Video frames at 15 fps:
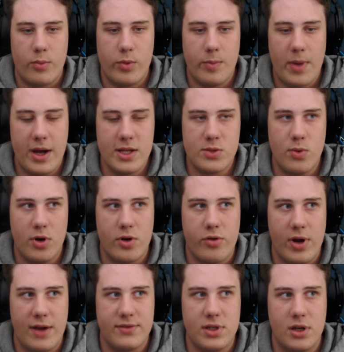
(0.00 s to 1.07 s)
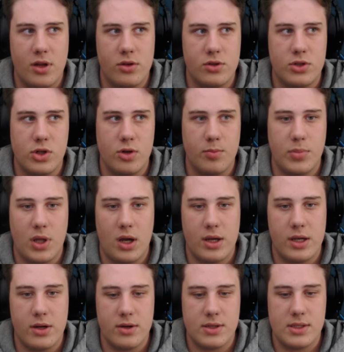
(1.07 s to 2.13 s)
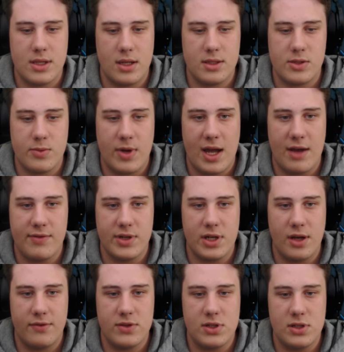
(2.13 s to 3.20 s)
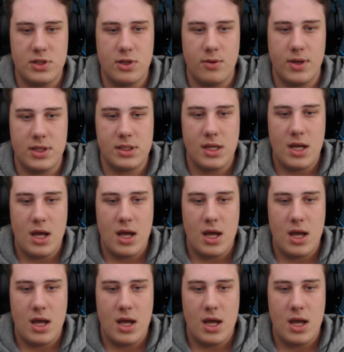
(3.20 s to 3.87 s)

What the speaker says: we might as well craft another dirt block here since we have enough to do it.